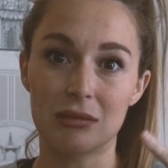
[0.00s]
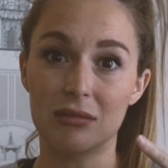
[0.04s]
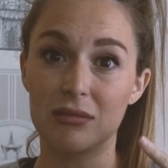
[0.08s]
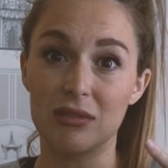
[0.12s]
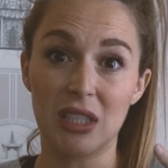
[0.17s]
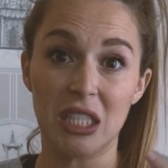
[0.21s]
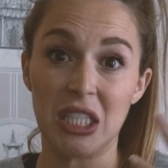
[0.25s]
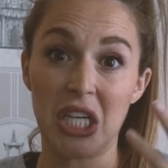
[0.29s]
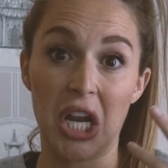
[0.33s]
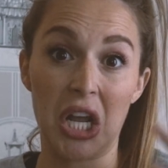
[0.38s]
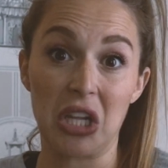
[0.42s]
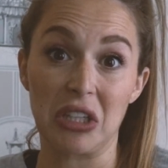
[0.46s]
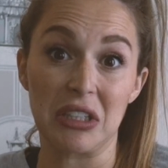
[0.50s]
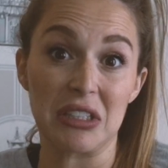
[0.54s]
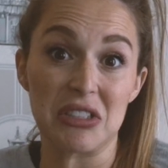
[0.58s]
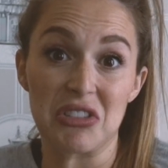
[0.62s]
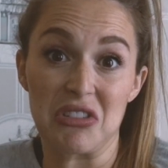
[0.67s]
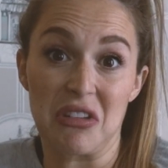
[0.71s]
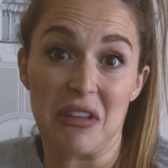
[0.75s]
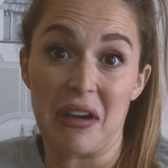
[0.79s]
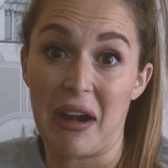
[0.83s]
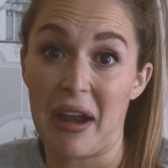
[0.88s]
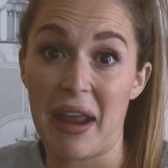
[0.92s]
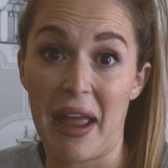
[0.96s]
the knowledge
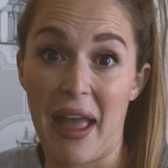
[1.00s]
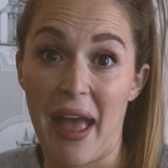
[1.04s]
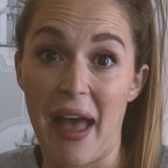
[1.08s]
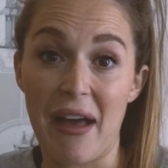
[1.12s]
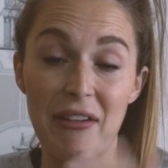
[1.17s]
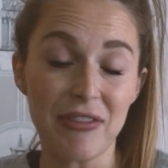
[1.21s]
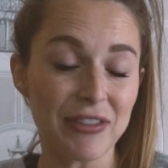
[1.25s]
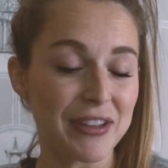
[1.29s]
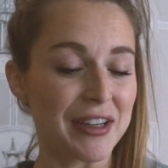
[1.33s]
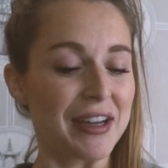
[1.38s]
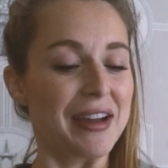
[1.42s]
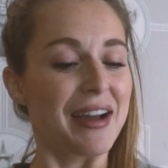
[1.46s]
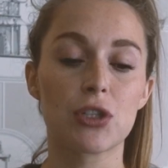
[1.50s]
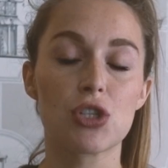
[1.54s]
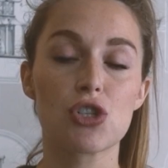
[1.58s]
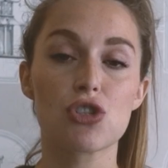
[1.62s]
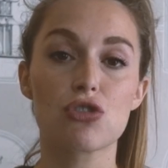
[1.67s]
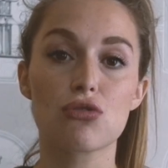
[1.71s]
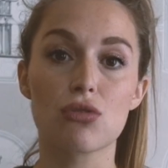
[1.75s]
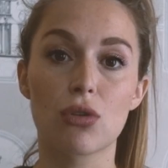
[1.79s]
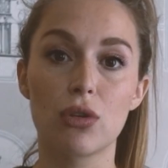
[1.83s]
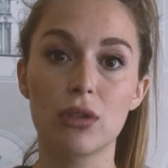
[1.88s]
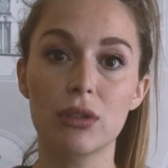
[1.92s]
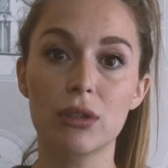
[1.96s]
that I have. For
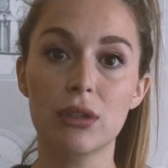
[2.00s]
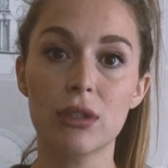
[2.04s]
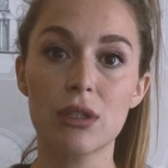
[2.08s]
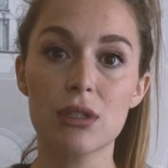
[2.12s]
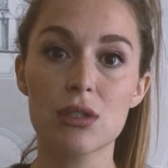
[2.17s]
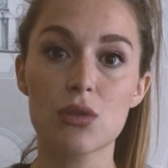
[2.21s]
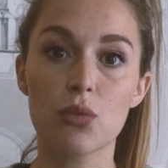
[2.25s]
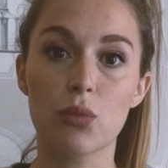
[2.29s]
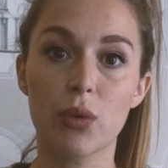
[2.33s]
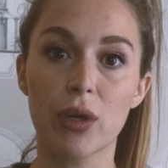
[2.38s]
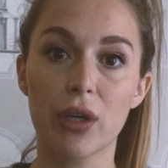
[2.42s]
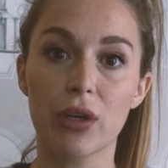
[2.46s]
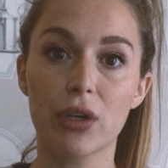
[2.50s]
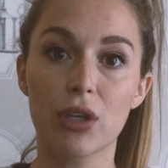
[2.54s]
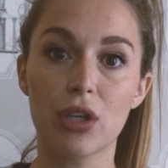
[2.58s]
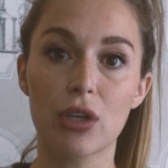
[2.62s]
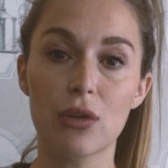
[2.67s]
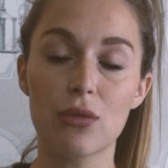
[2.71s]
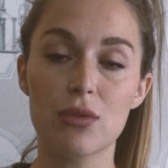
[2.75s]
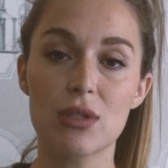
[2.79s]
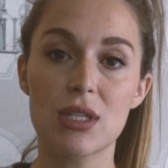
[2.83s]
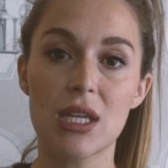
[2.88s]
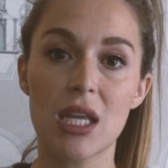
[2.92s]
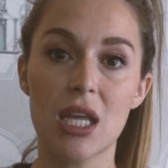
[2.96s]
strollers, we are
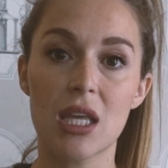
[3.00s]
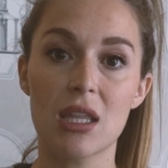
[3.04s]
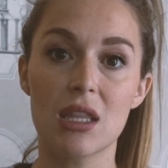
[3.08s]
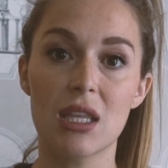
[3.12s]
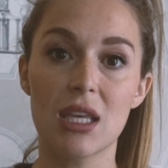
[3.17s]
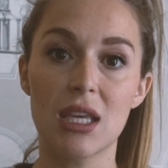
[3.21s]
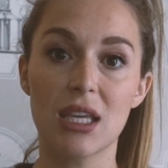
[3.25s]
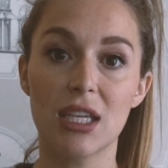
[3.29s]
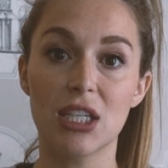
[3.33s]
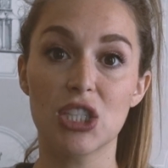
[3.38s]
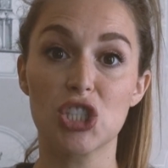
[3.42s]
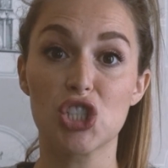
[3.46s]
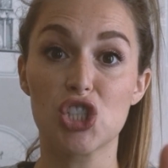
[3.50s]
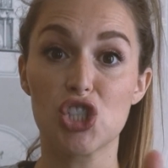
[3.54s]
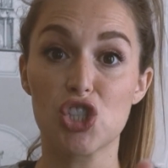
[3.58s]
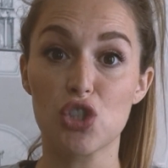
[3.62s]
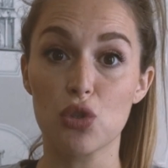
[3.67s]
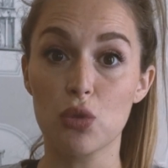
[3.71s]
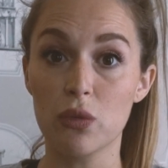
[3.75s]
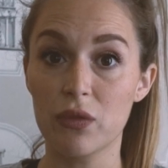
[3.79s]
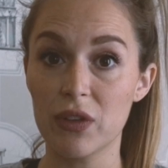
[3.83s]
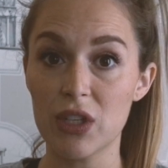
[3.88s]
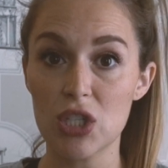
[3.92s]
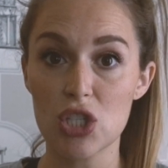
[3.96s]
using the
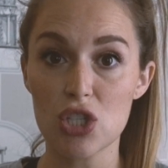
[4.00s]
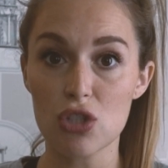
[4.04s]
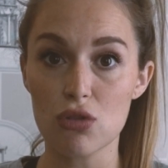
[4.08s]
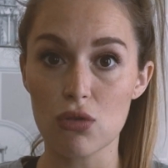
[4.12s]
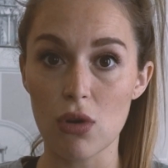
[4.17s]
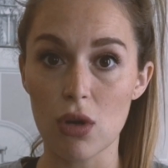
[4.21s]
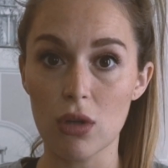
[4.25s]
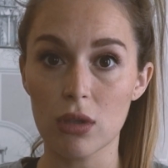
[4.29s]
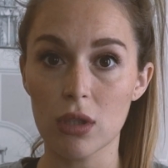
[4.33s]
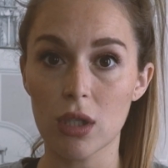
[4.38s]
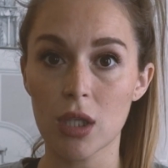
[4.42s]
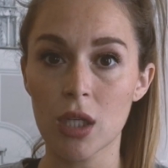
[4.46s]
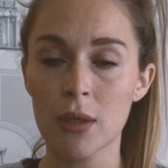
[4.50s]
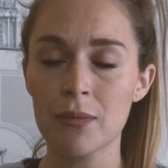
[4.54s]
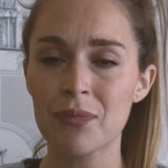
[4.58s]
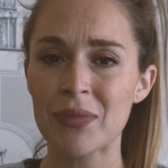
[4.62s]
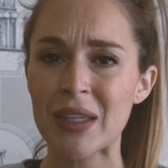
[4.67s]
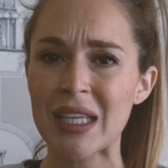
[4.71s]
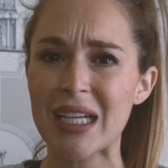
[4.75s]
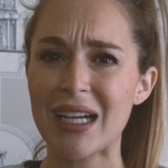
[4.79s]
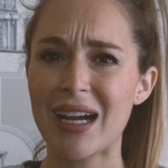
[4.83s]
Joovy stroller.